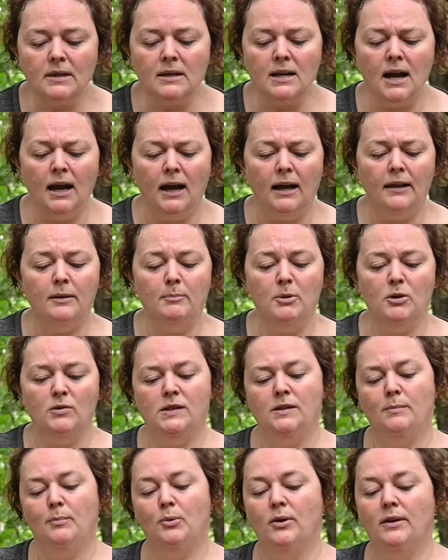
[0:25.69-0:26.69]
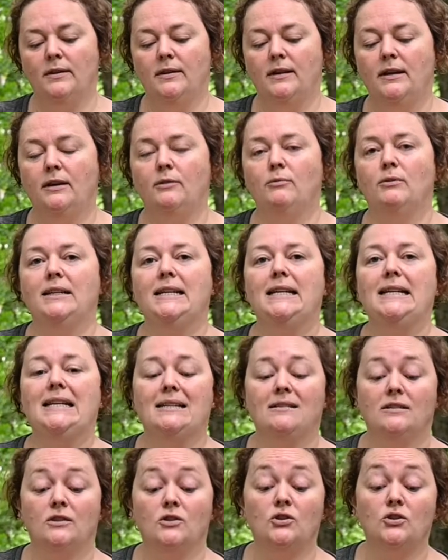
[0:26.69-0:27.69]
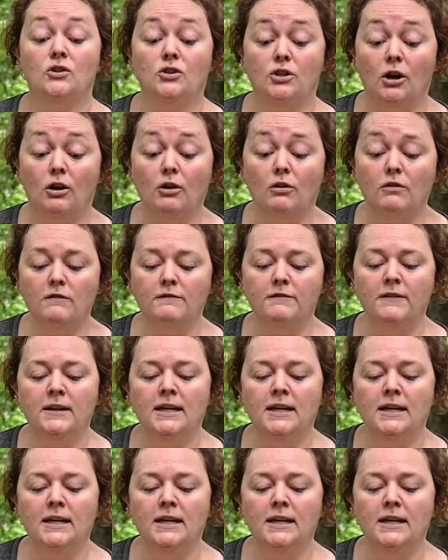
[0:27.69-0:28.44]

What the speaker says: The most important thing you will need is a stove.